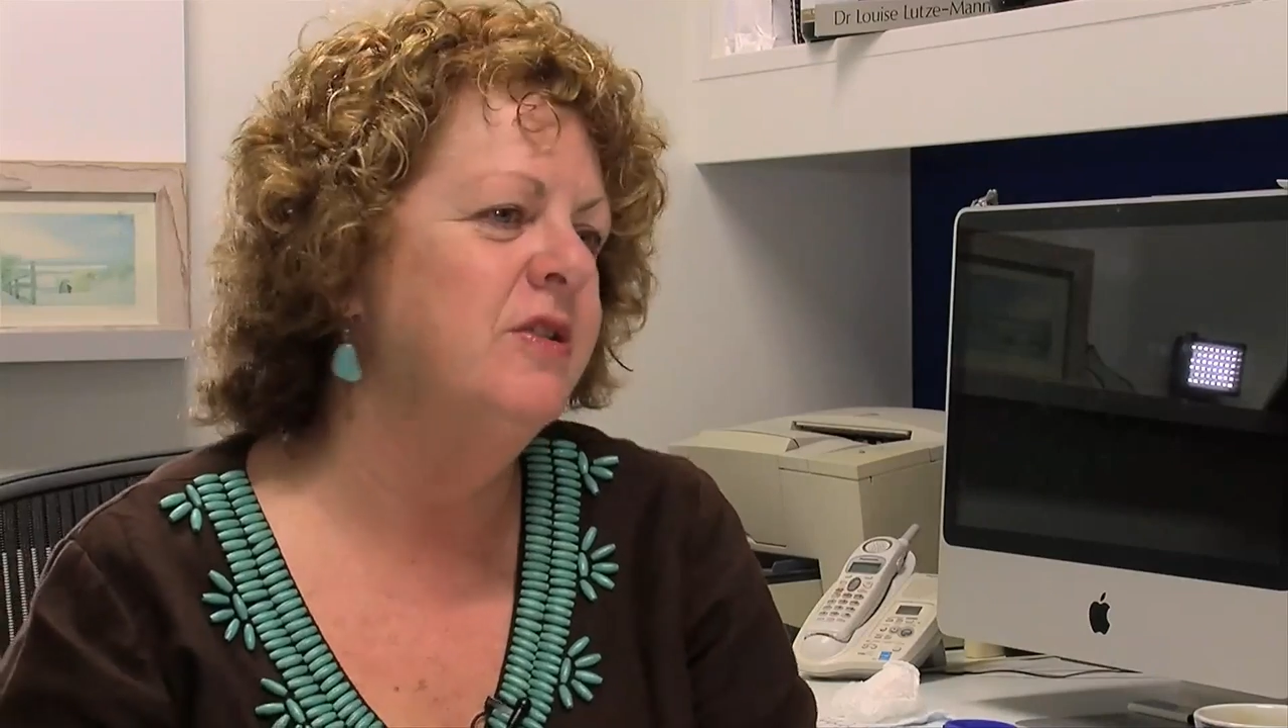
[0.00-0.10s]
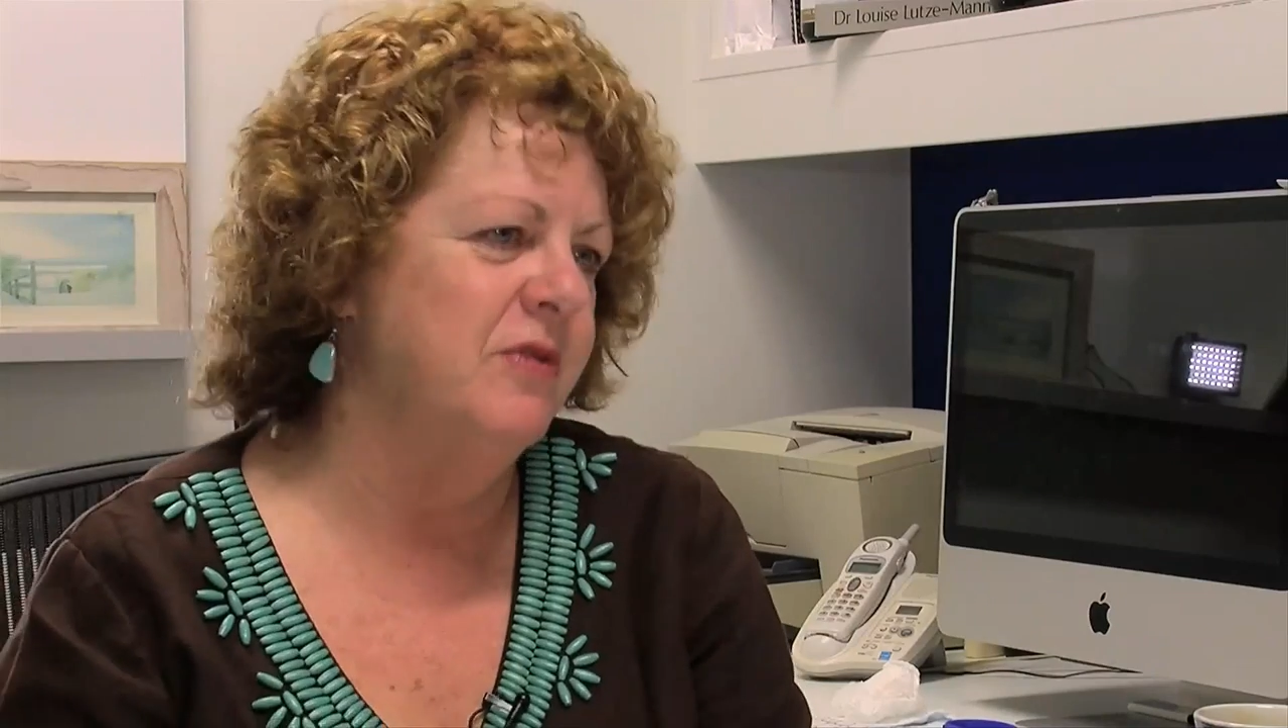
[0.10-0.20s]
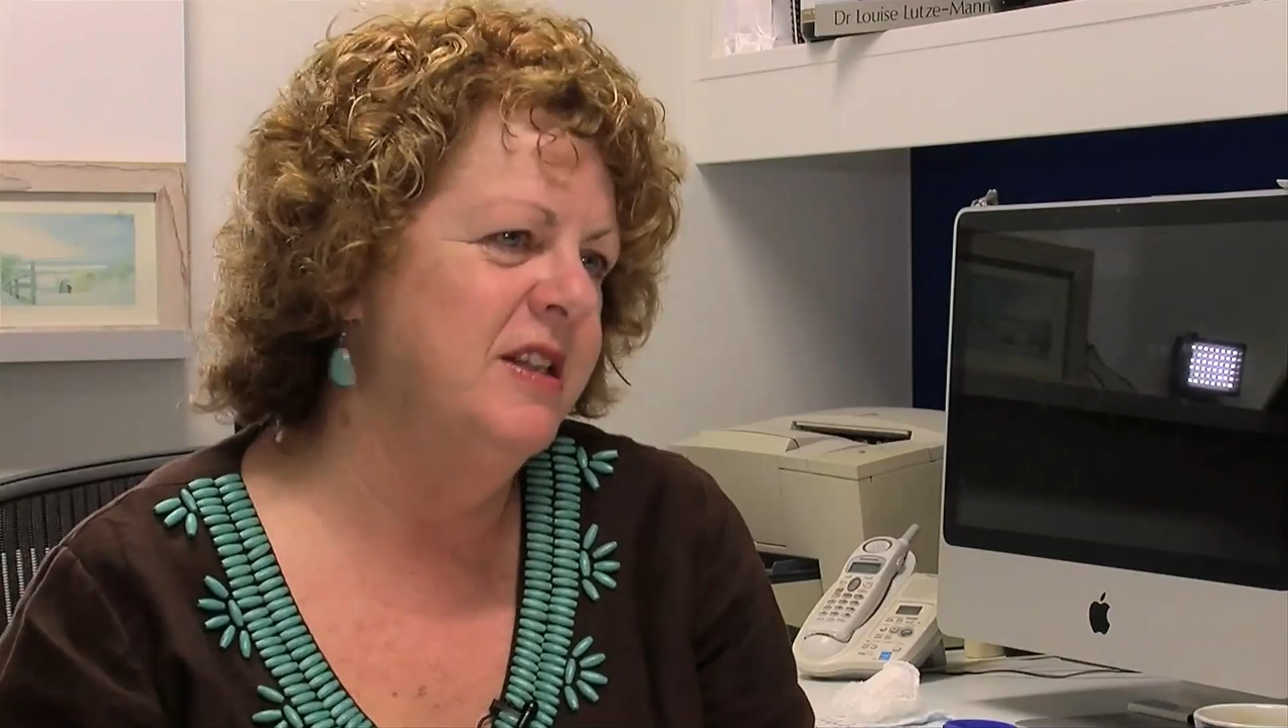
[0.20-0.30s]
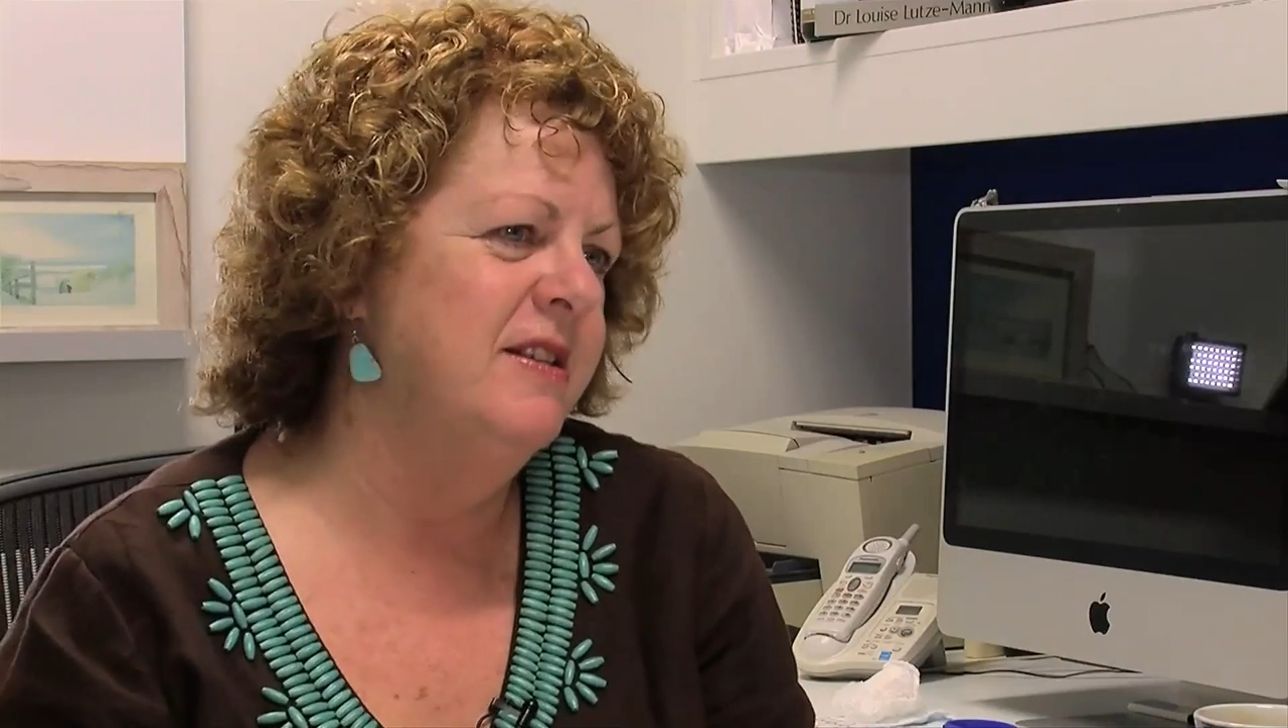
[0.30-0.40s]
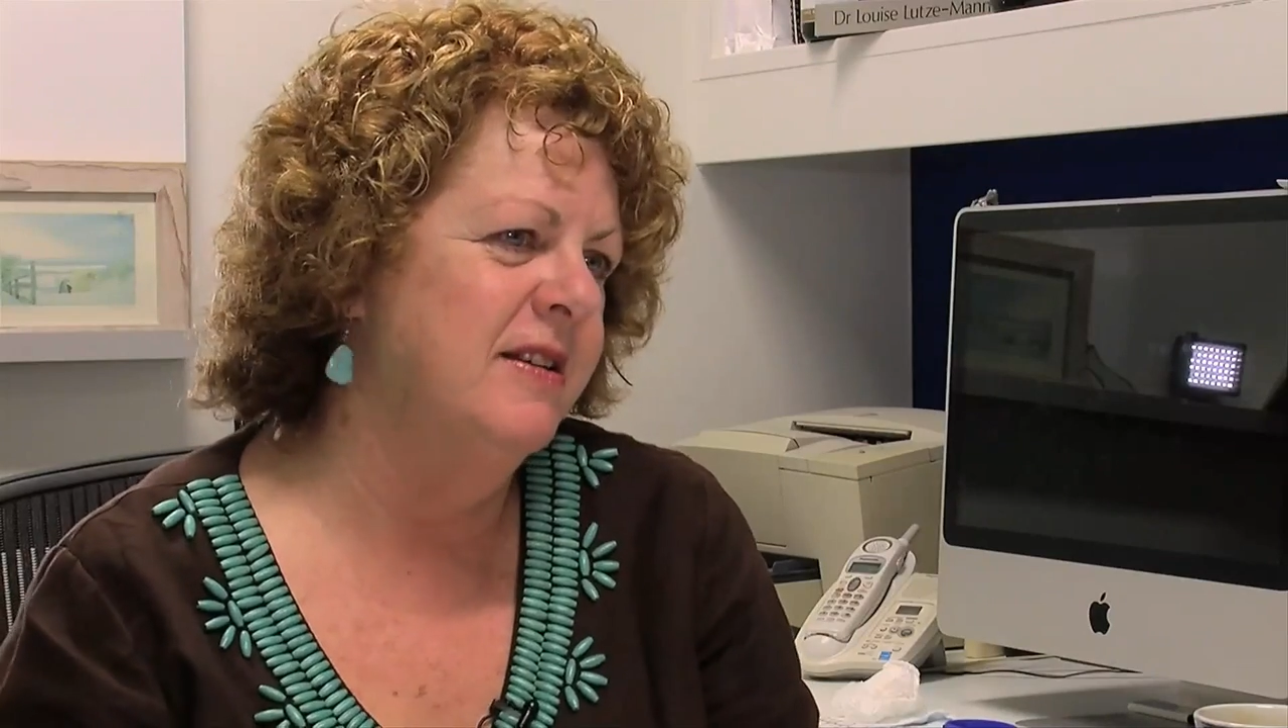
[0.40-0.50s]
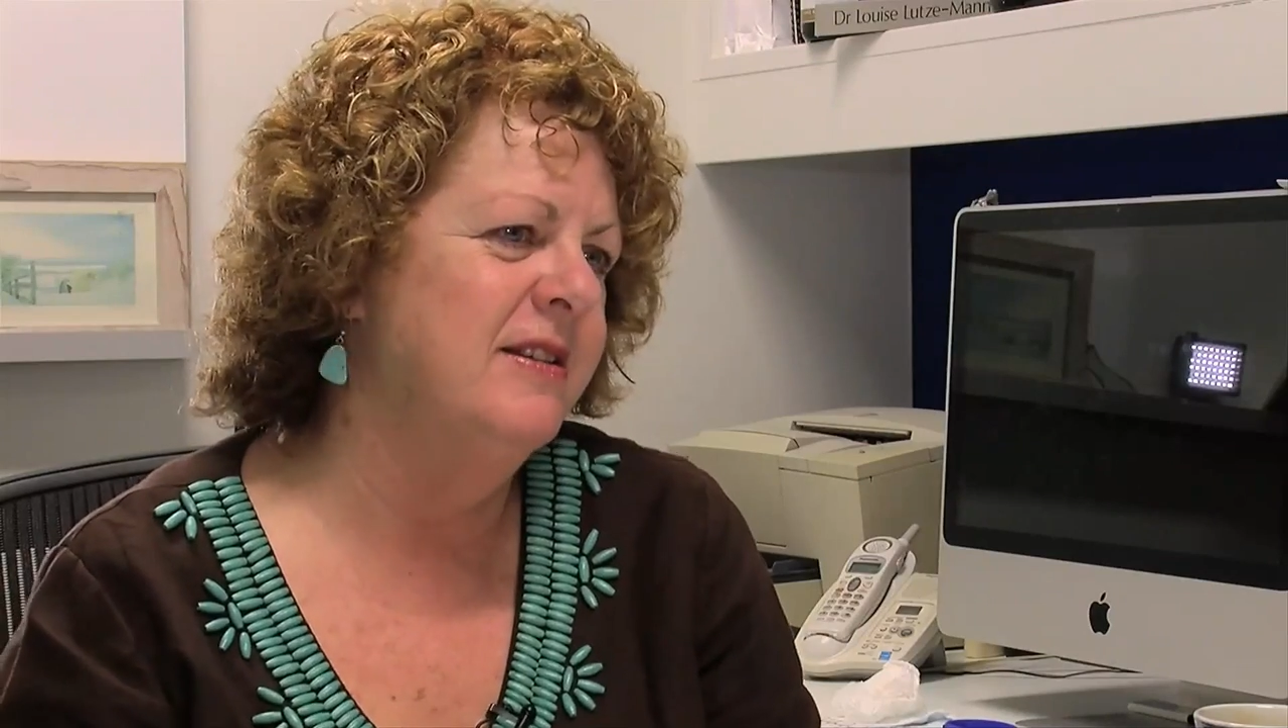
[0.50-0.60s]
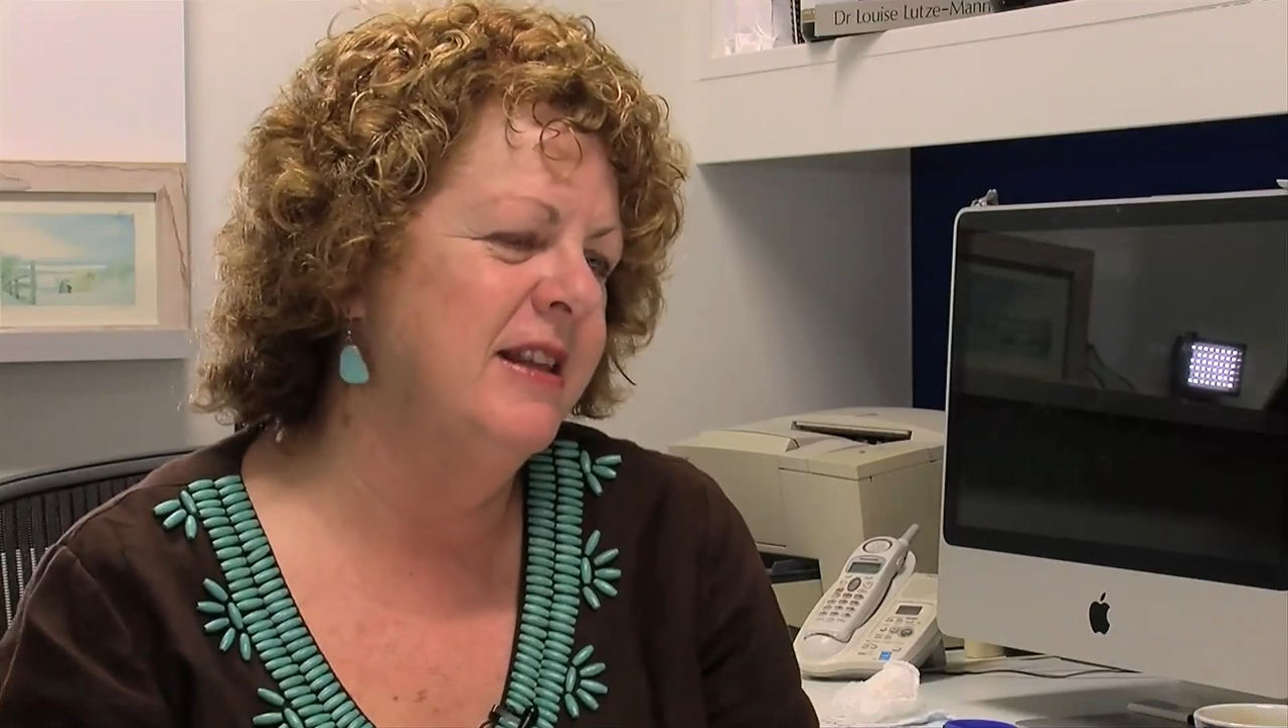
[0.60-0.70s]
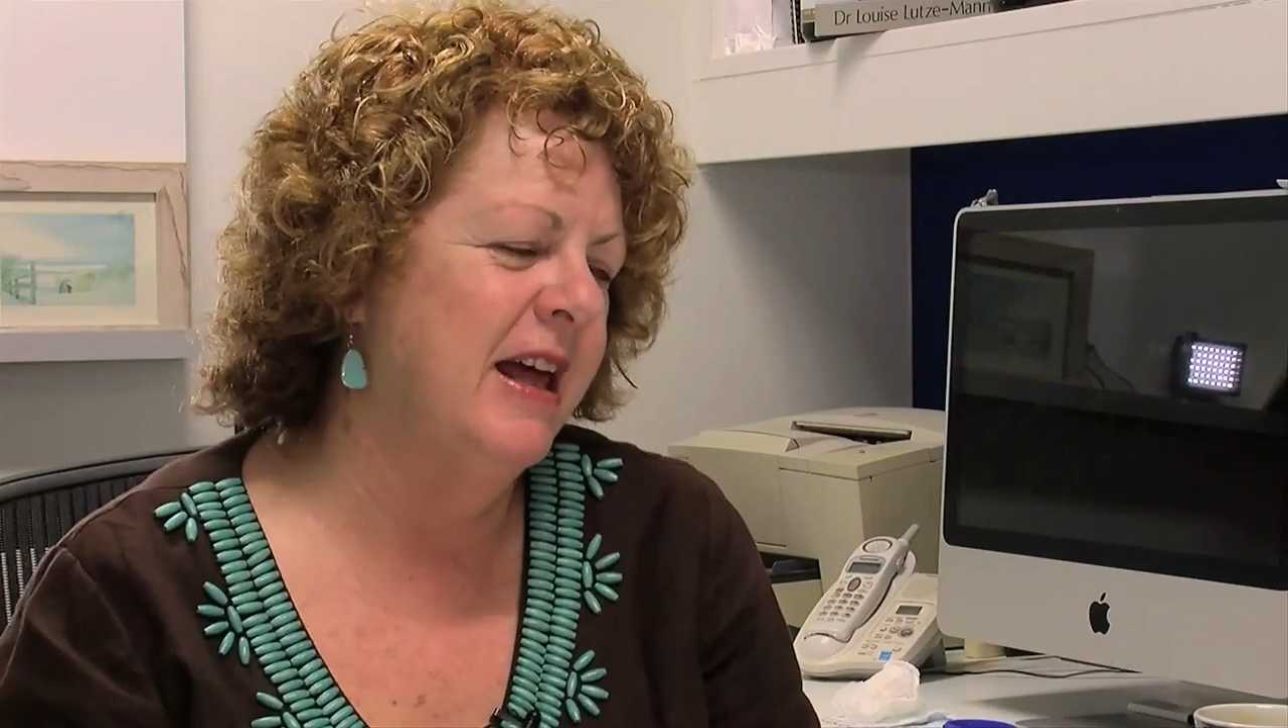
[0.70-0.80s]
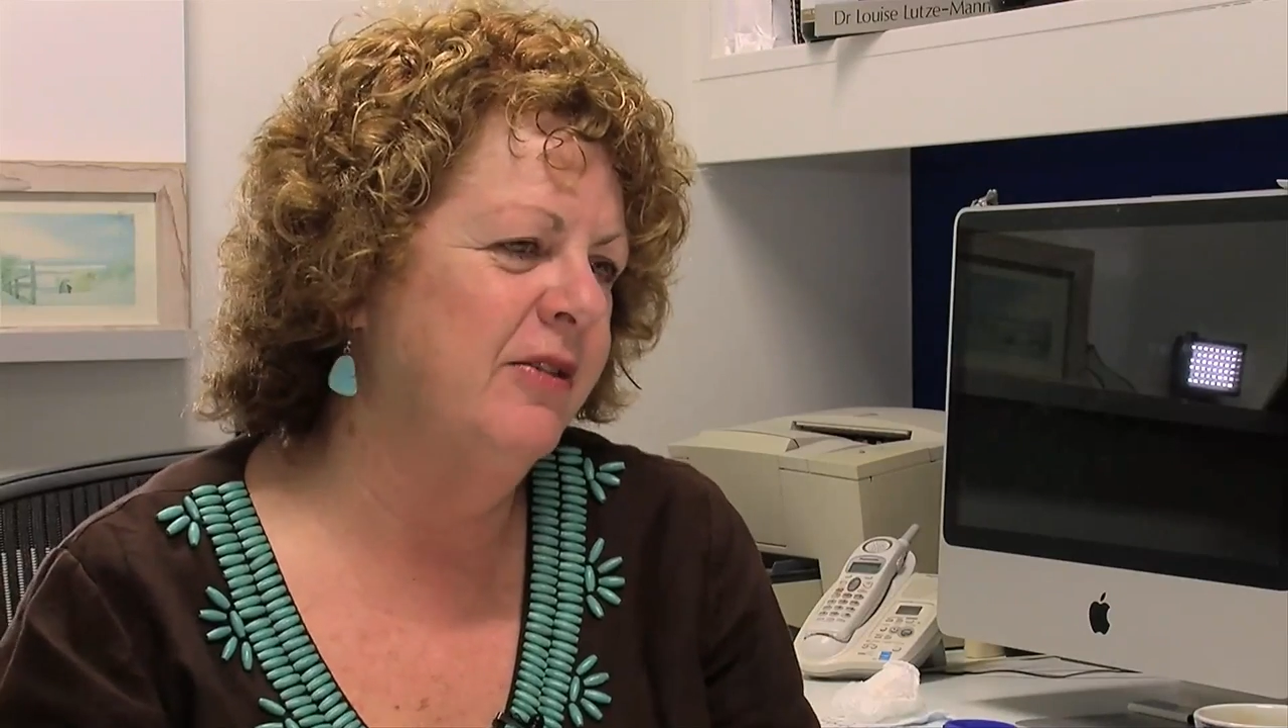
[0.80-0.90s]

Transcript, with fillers: are resistant to that,